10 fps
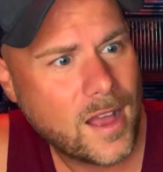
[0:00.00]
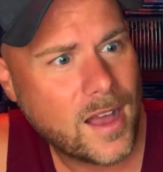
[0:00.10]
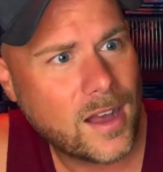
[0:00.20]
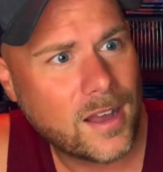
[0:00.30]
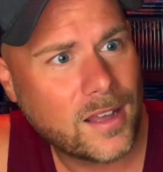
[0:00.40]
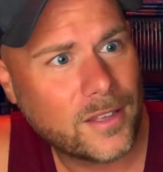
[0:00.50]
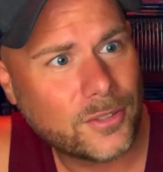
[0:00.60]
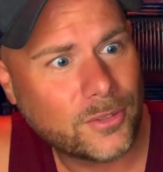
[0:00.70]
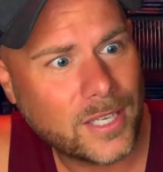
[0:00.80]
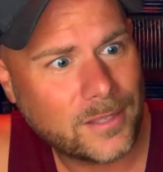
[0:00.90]
Uh,
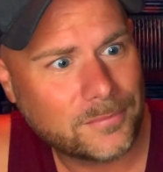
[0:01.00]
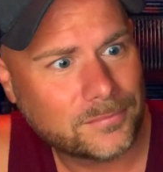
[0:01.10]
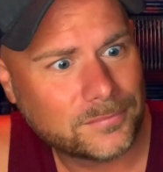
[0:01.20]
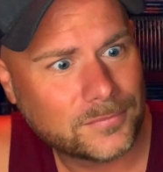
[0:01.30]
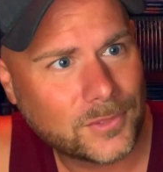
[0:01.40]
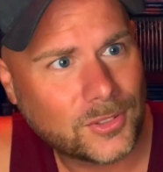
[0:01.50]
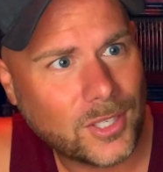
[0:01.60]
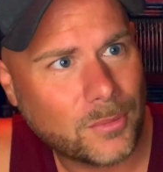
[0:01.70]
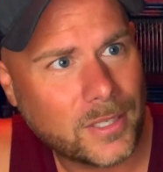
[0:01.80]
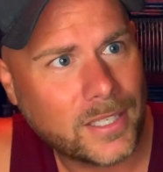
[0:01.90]
you'll get, looks
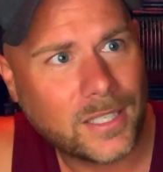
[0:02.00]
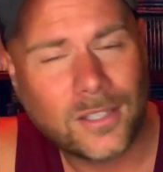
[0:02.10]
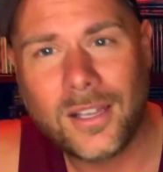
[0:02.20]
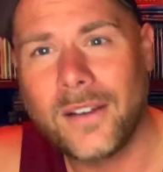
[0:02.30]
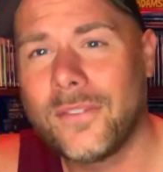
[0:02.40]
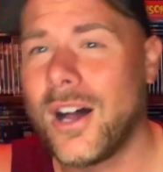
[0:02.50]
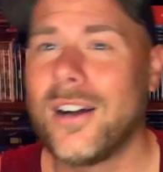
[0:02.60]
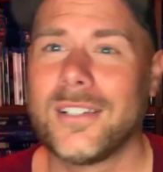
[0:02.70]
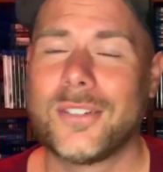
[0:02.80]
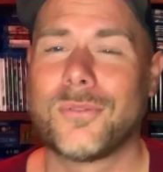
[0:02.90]
like we're going to get a lot of
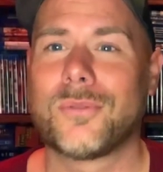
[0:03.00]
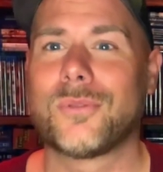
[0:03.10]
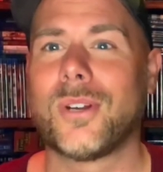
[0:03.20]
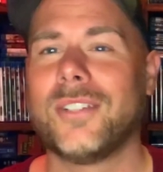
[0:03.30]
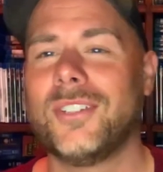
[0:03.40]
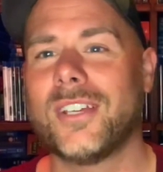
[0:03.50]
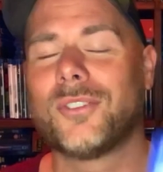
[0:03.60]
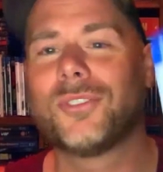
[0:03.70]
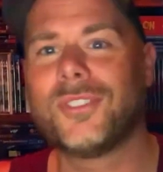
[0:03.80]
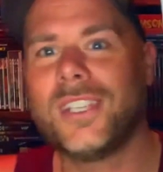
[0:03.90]
crazy
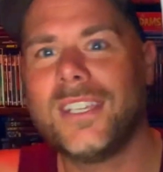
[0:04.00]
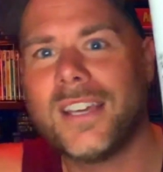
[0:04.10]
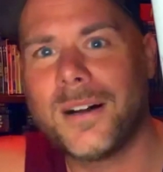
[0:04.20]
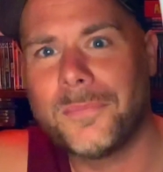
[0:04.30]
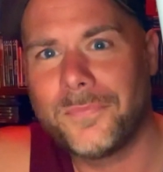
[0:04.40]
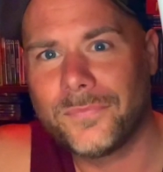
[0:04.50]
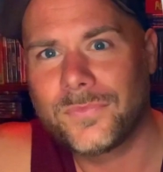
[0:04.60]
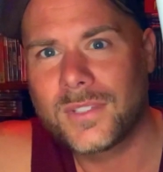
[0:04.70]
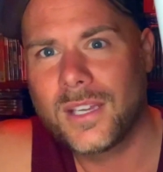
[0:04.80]
undersea um,